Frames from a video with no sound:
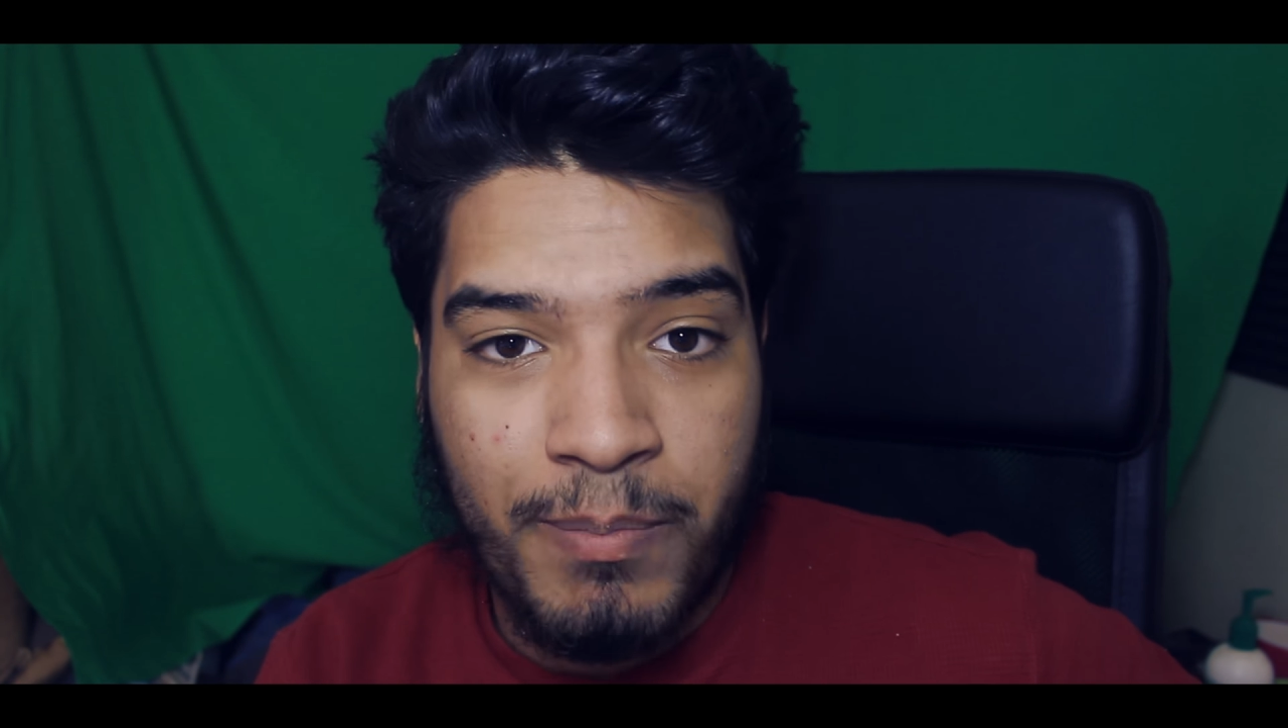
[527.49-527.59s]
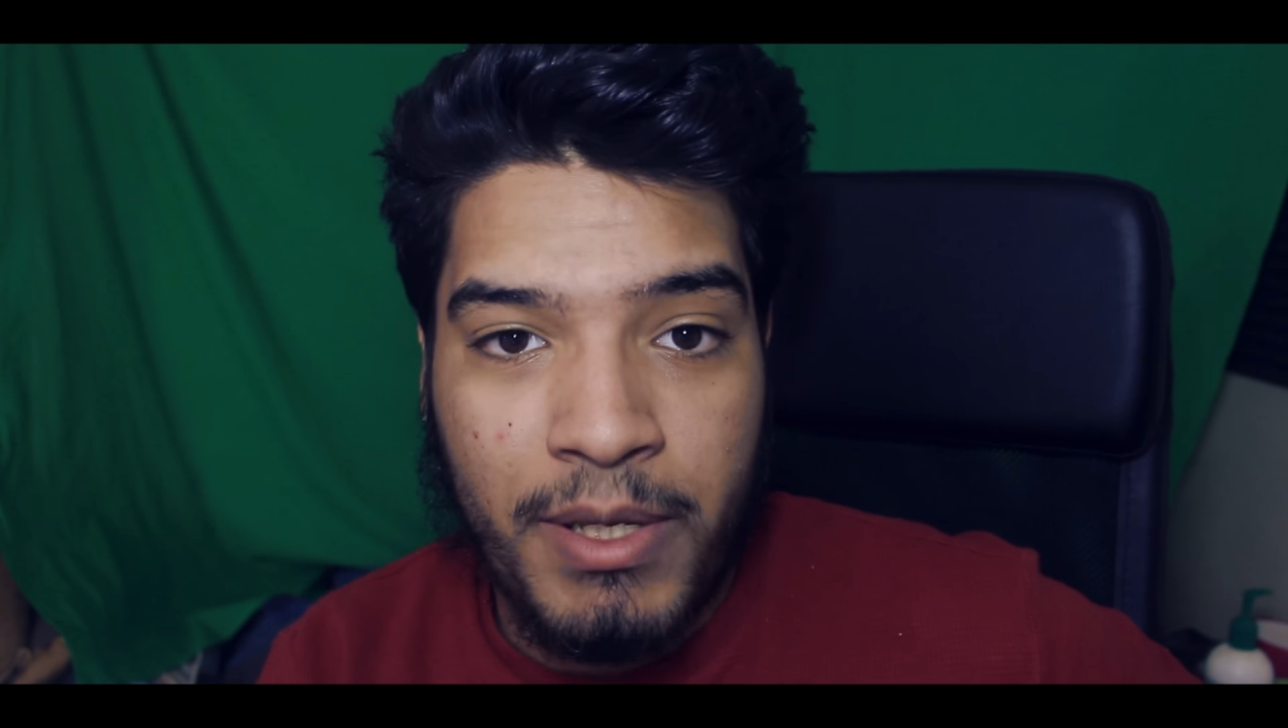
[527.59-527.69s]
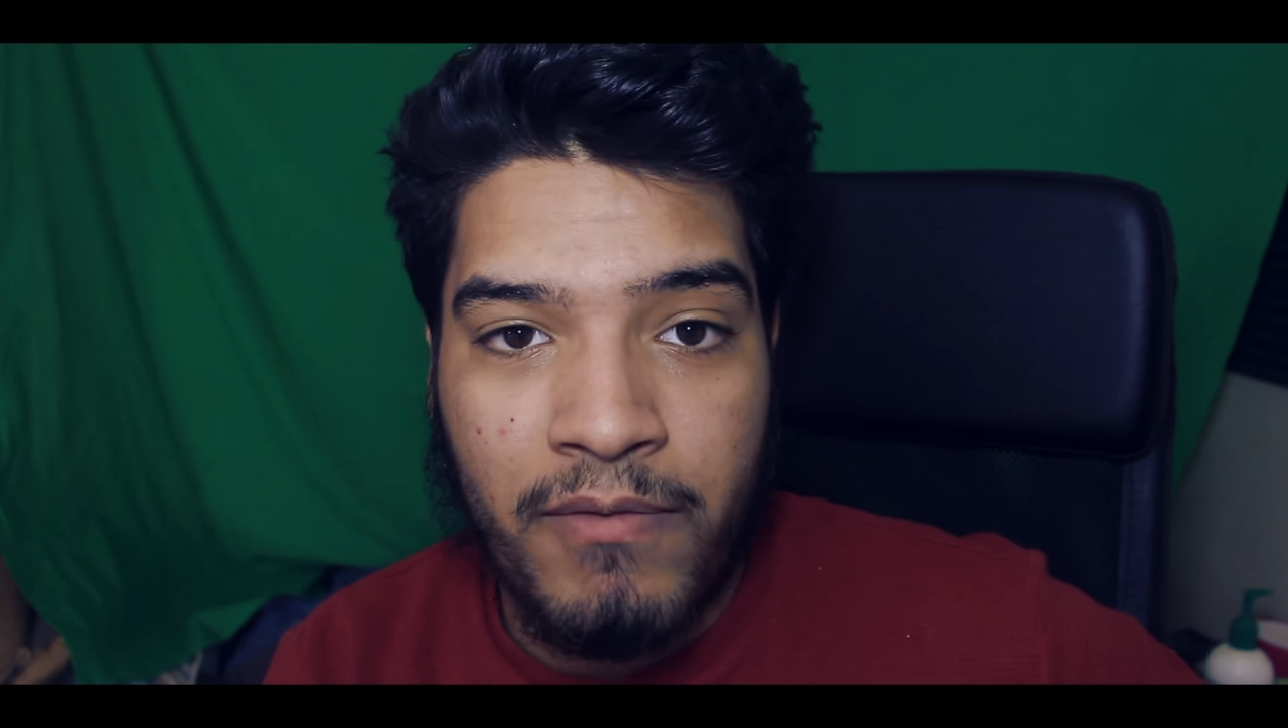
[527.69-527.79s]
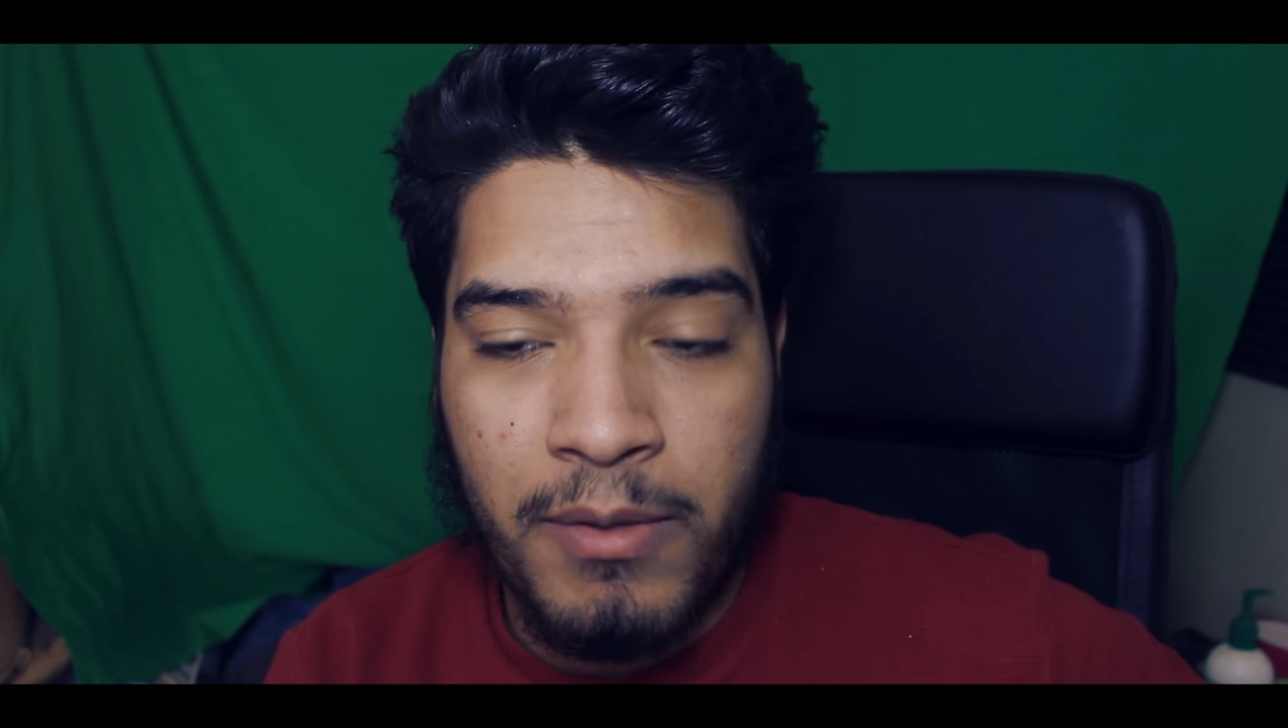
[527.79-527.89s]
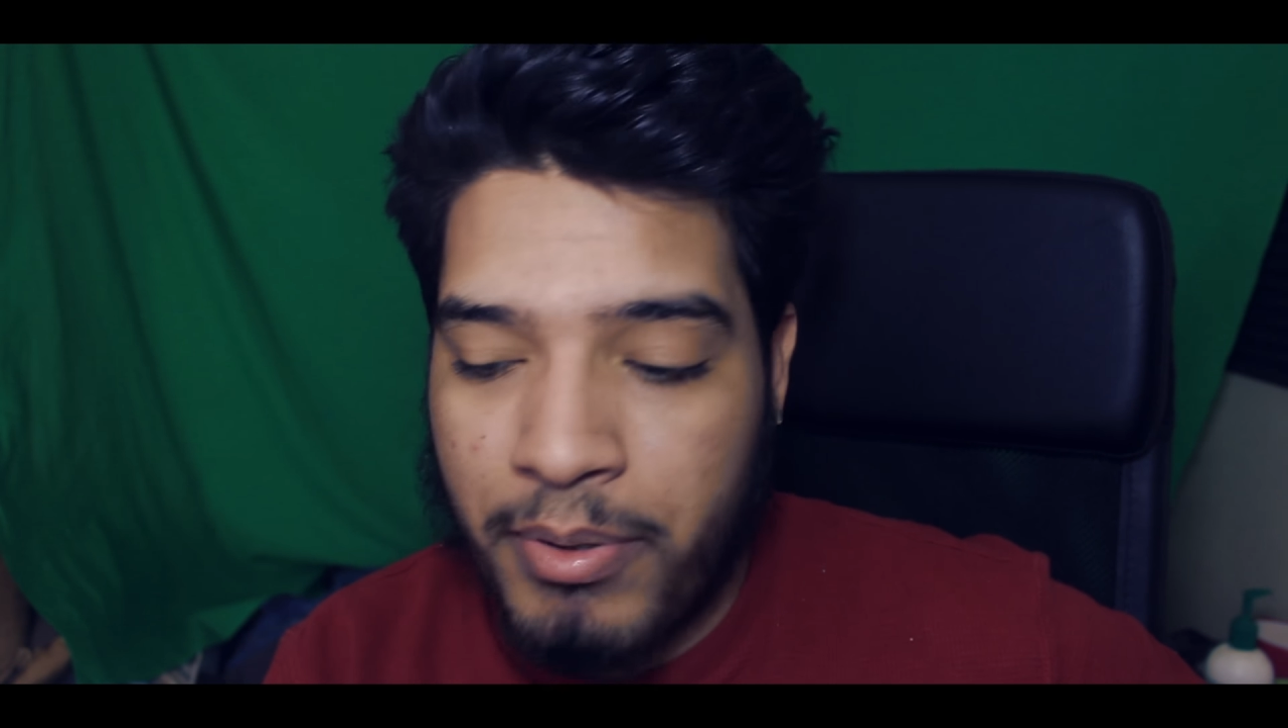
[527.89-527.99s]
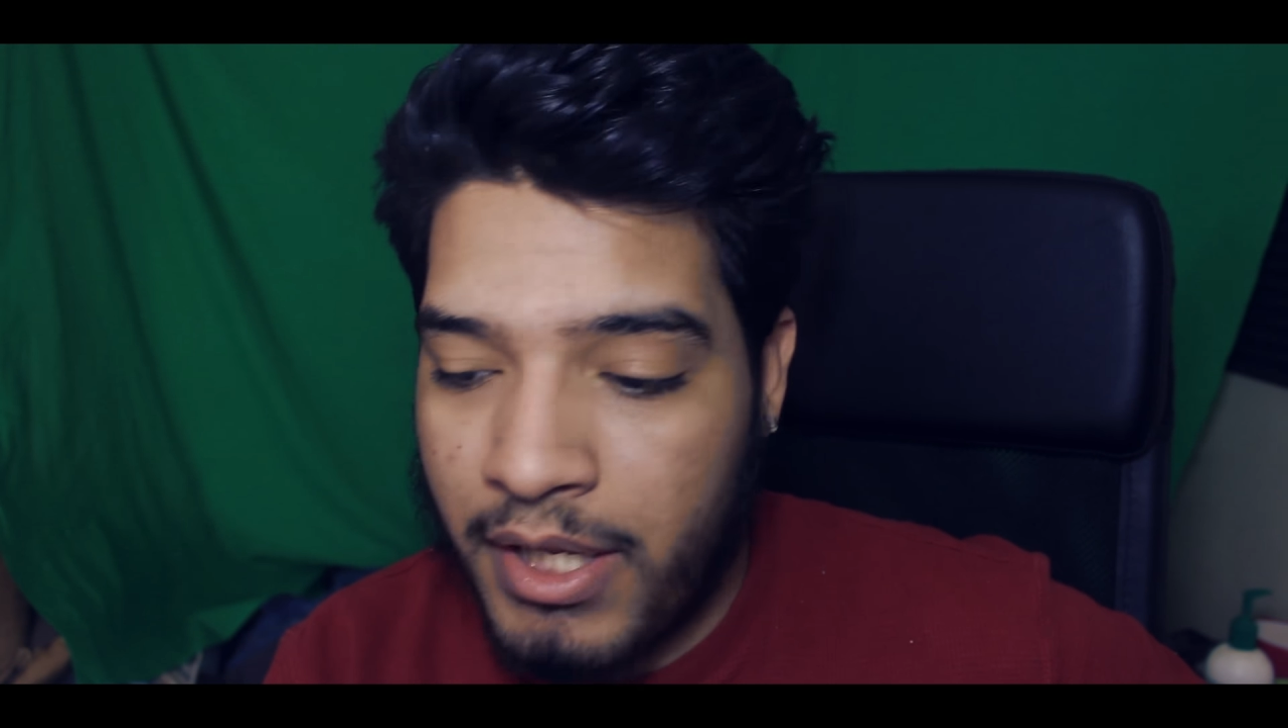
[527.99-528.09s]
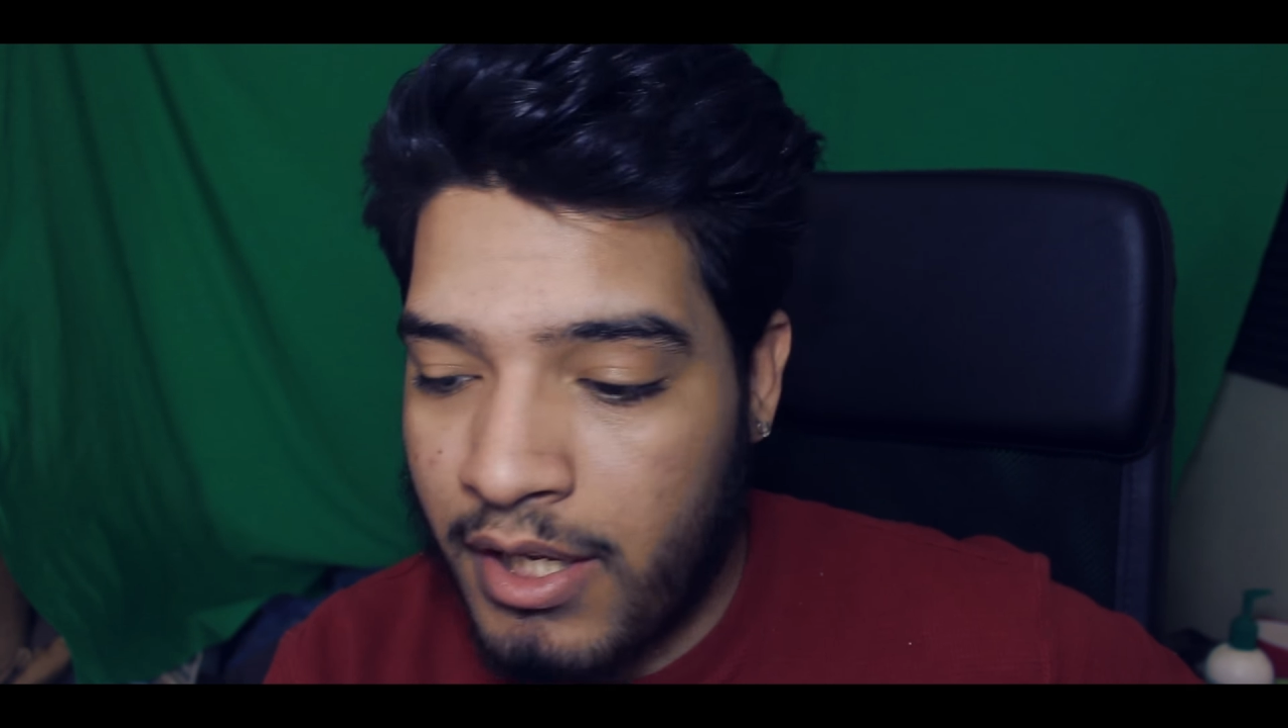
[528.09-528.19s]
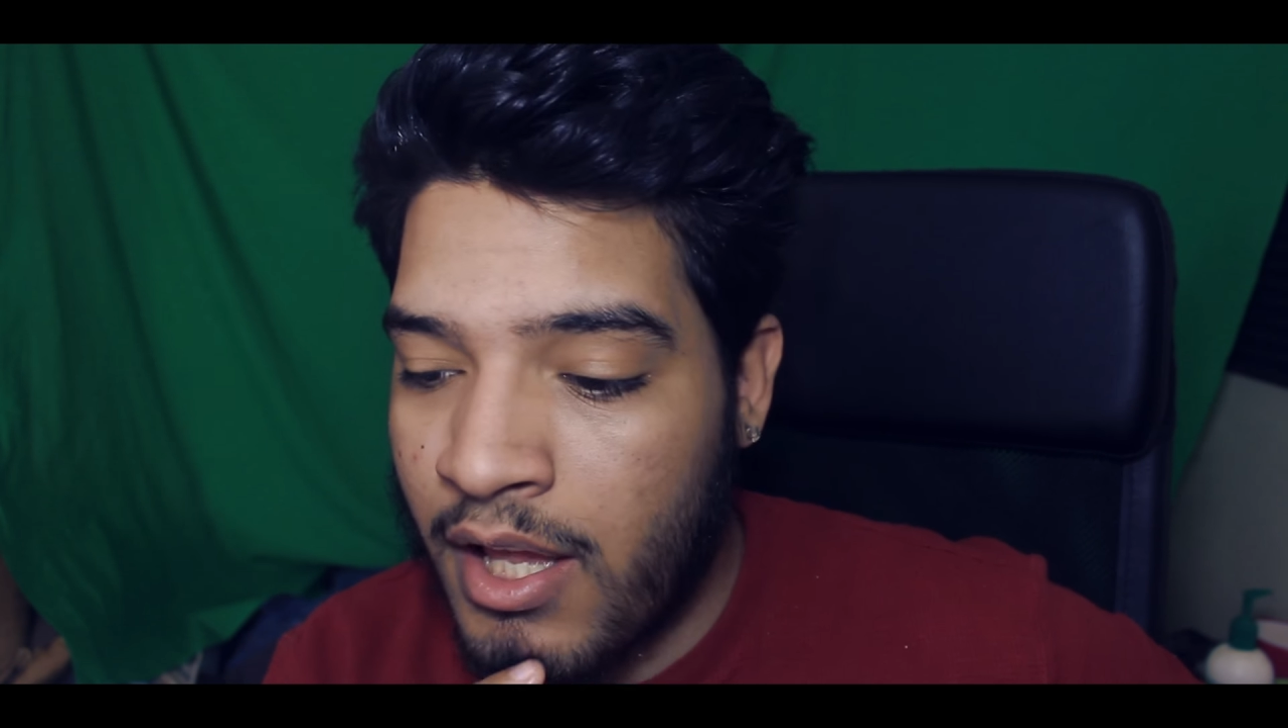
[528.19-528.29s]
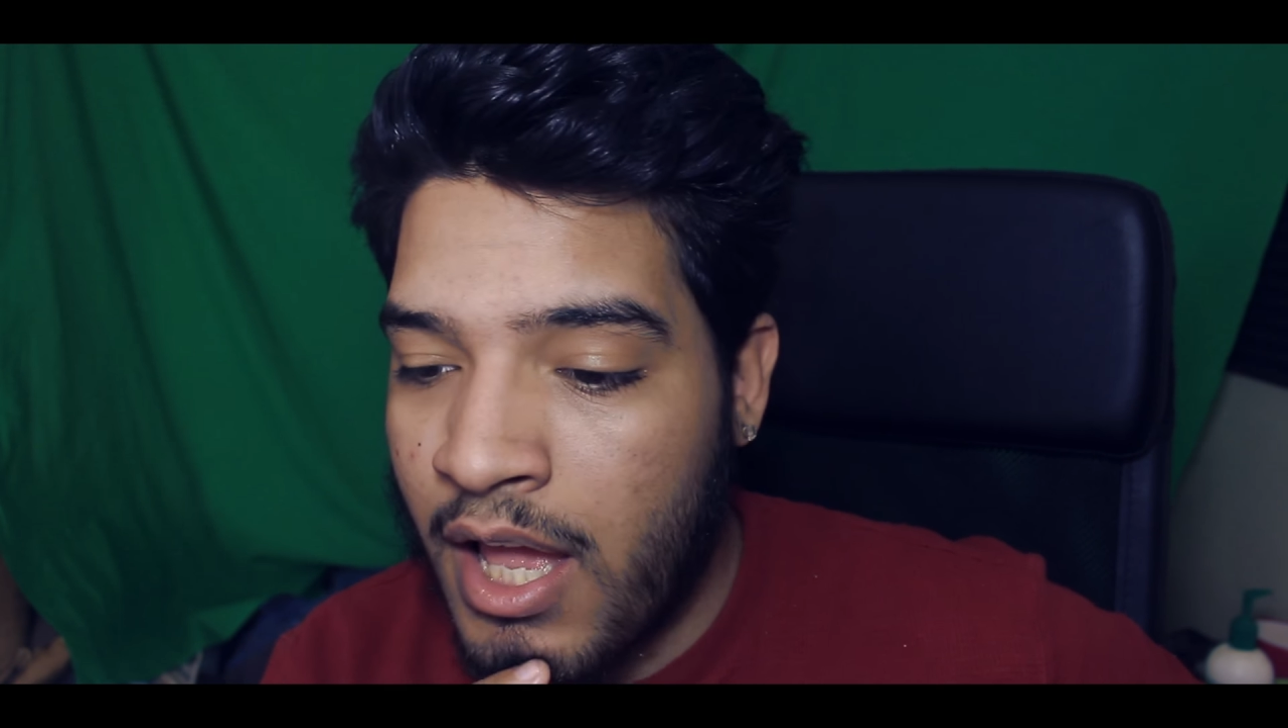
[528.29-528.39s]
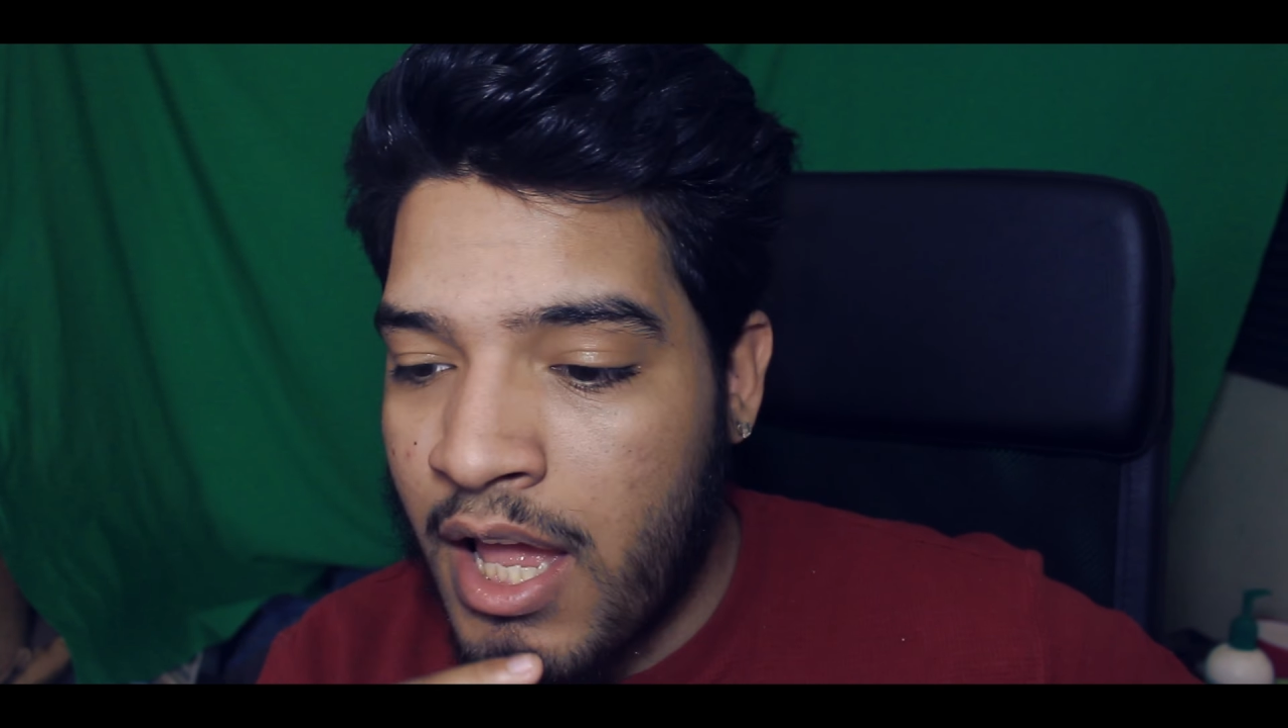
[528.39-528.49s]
PvP,